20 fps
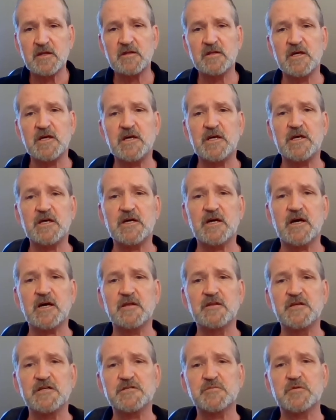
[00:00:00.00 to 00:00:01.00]

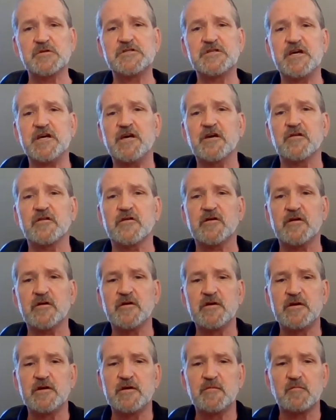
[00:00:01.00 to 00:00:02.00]
This
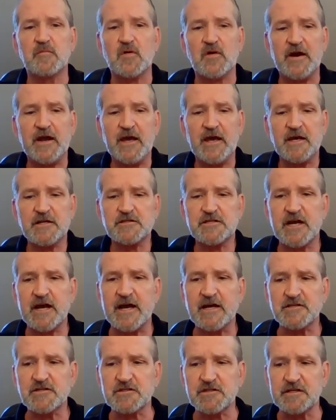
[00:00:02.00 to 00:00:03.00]
particular branch,
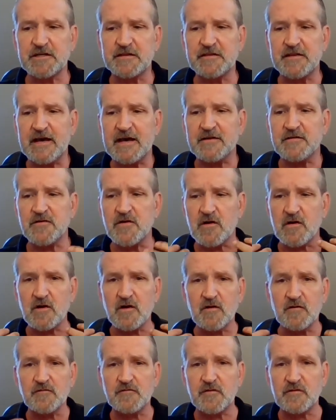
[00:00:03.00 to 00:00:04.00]
actually, that
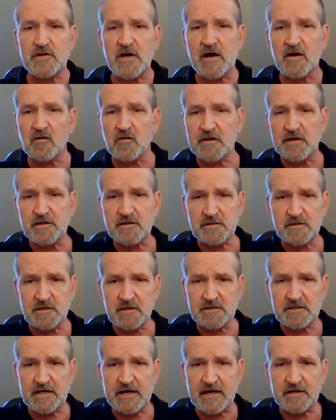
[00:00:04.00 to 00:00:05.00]
nerve, not only does it
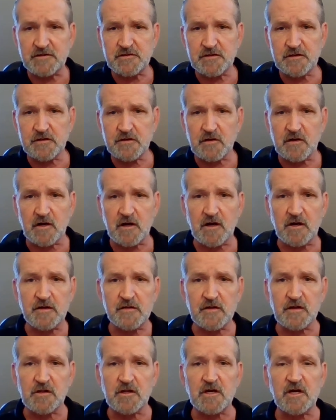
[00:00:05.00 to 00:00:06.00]
attach to the heart
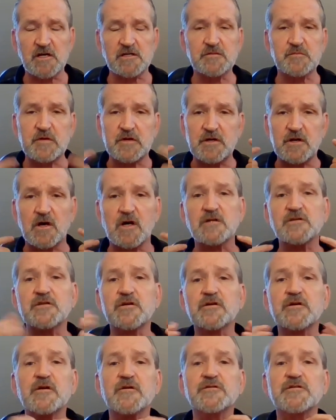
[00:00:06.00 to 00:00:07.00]
and the lungs, but it
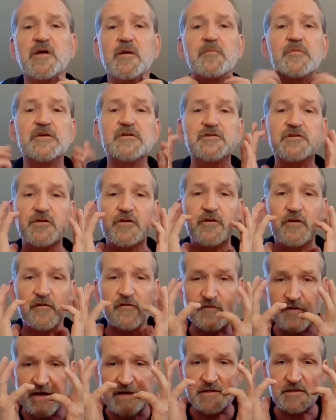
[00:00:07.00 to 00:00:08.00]
also goes up into your
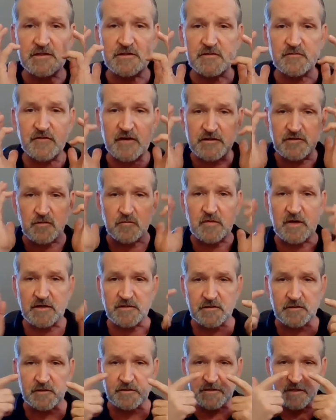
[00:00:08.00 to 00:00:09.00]
facial
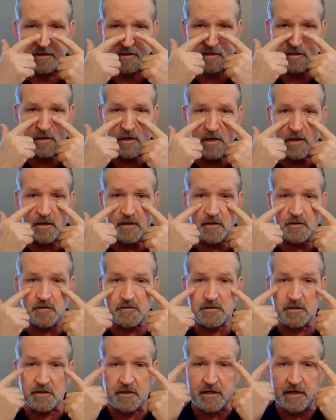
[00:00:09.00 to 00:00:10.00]
muscles, and it
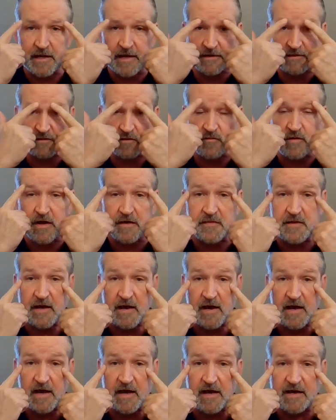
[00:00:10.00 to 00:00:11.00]
goes and connects around the
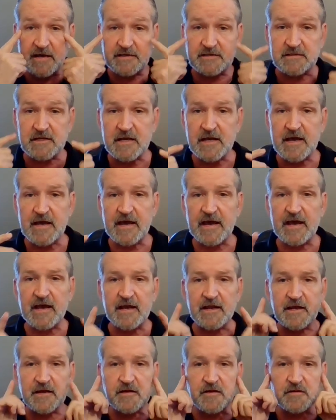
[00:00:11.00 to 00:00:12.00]
eyes,
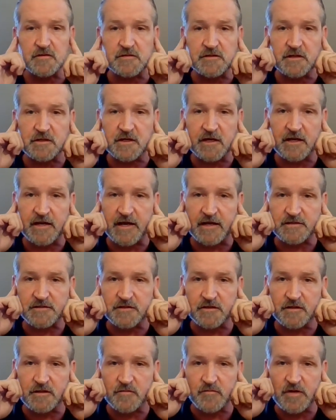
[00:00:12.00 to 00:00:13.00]
and it goes and connects
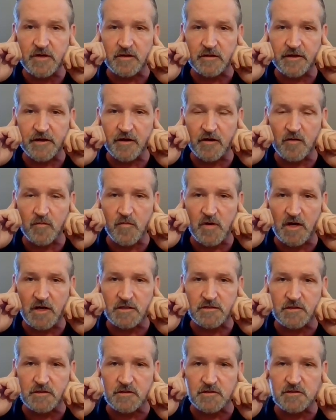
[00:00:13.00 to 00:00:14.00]
to the middle ear
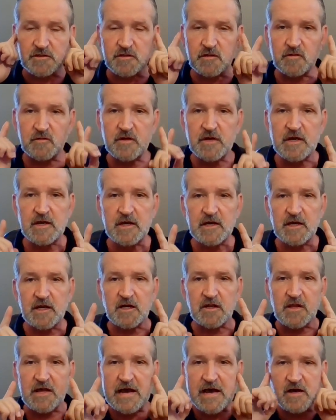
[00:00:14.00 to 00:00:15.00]
muscles. So it
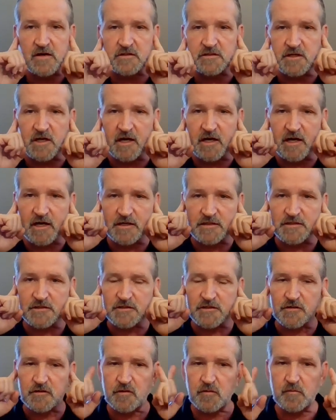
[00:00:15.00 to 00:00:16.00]
allows
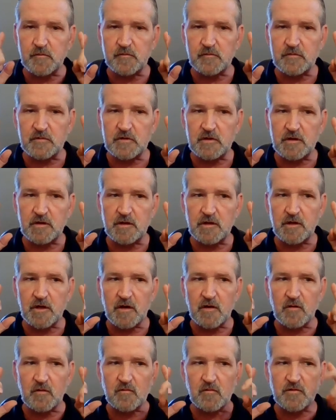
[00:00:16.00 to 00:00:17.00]
us to,
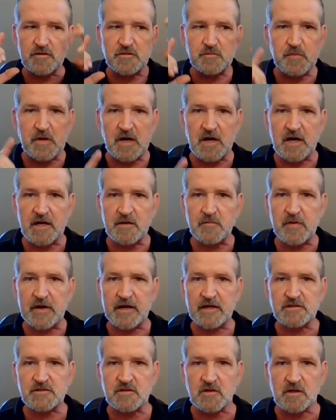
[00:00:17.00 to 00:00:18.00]
respond
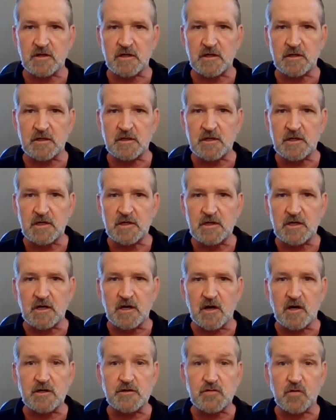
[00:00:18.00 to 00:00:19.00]
based on
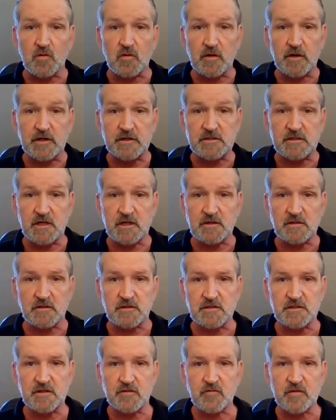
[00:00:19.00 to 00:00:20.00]
auditory
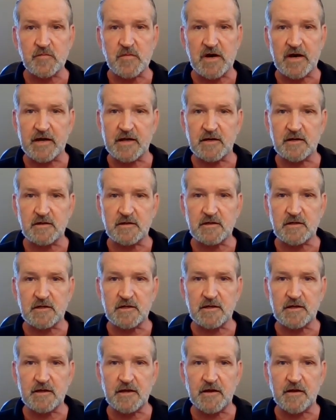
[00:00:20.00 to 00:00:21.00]
signals that we might
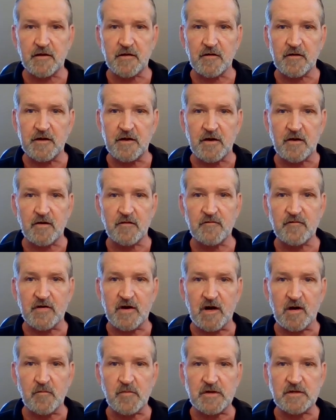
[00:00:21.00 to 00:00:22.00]
hear in our
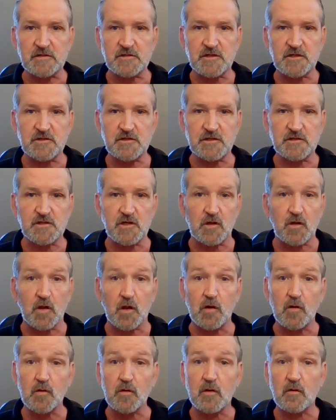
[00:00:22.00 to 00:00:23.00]
environment, such as the
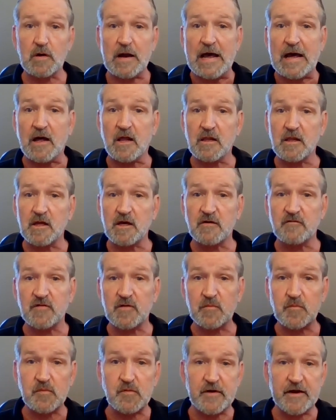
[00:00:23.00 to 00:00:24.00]
low growl of
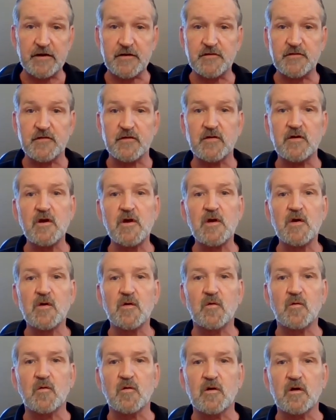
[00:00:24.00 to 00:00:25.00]
a predator
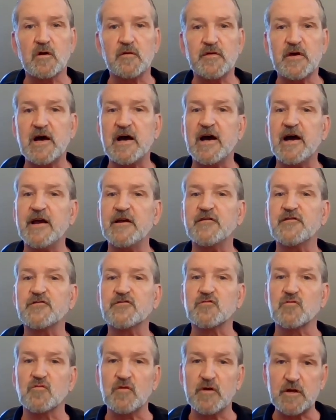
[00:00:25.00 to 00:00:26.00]
or the high
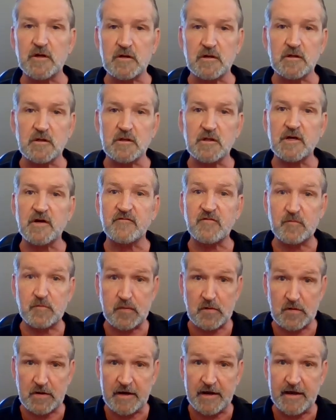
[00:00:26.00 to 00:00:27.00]
shrill of a
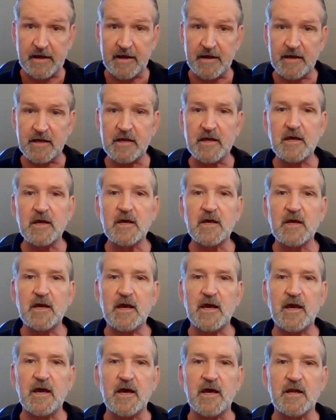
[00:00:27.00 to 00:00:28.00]
prey,
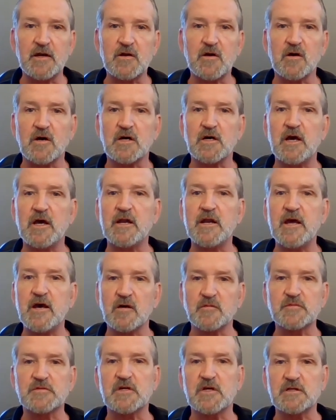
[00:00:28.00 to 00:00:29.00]
and
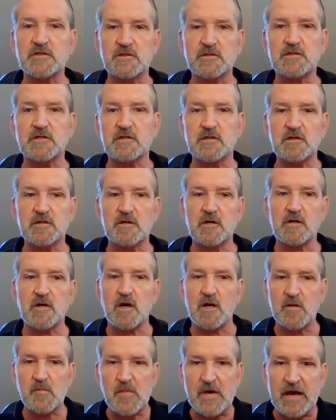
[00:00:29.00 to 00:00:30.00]
helps us to
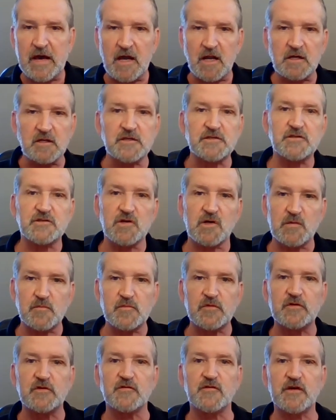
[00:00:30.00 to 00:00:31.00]
automatically start
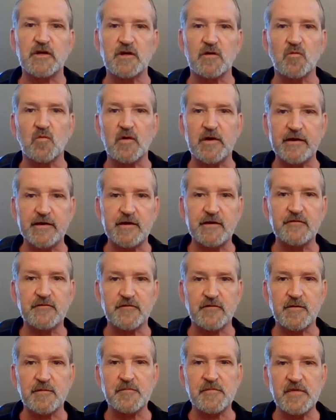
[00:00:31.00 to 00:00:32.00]
moving away
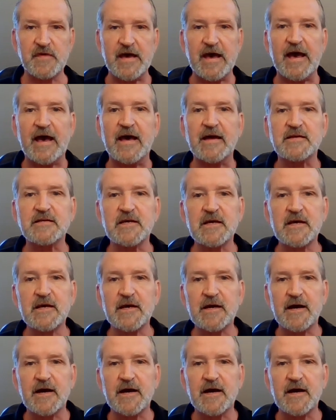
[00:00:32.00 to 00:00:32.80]
from that.